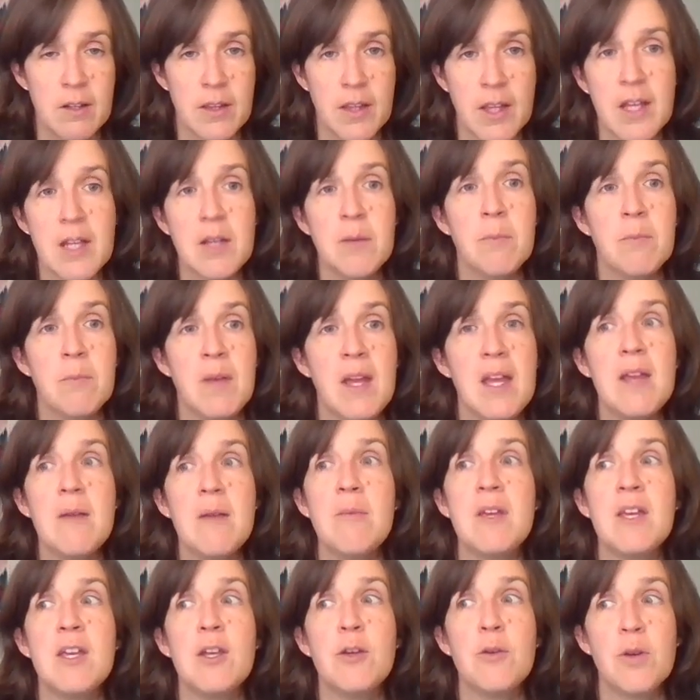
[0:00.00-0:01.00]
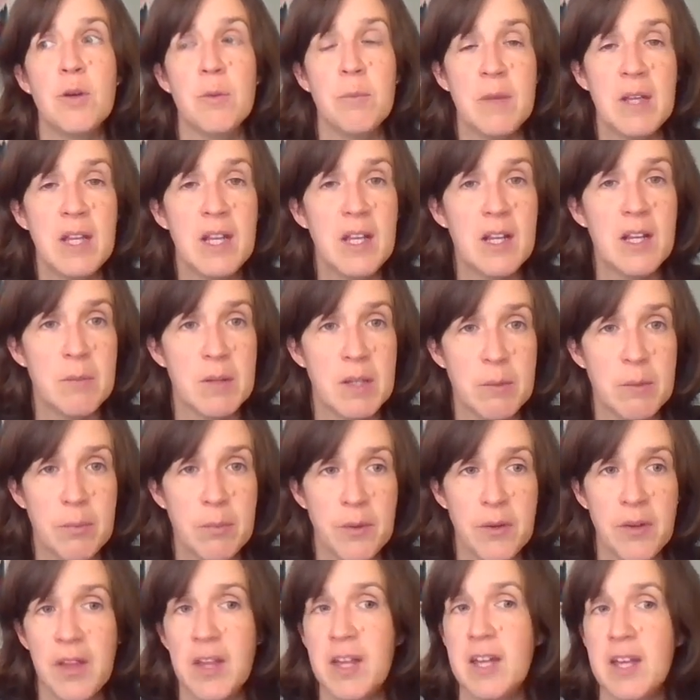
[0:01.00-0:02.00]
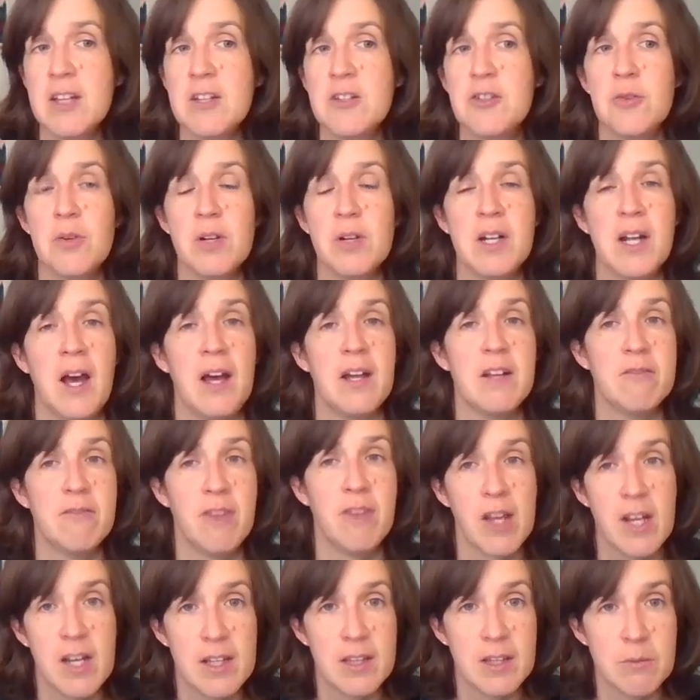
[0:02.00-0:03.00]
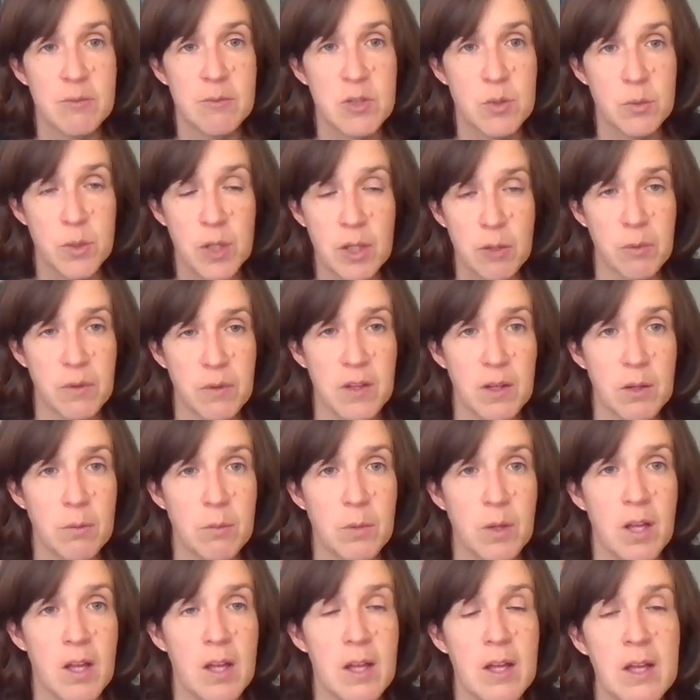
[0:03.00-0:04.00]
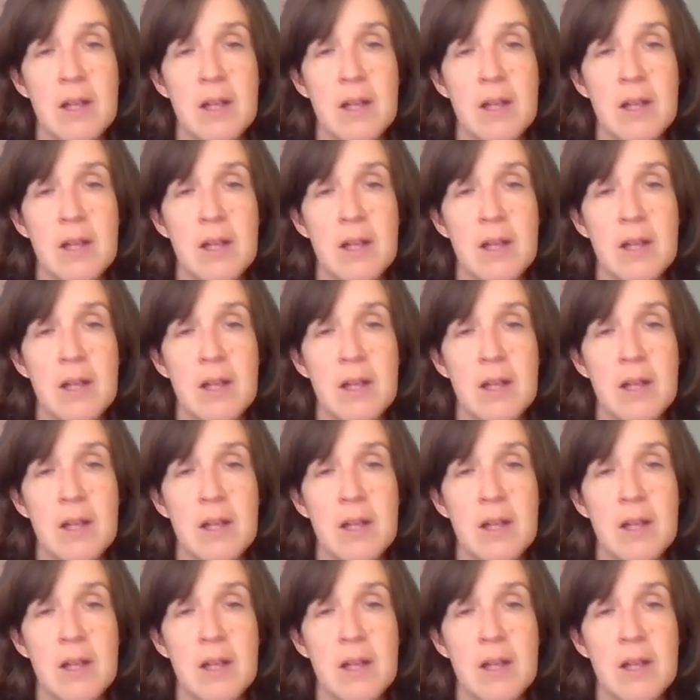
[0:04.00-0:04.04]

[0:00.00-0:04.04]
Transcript: Like maybe you're meeting people and you're not inviting them to work with you.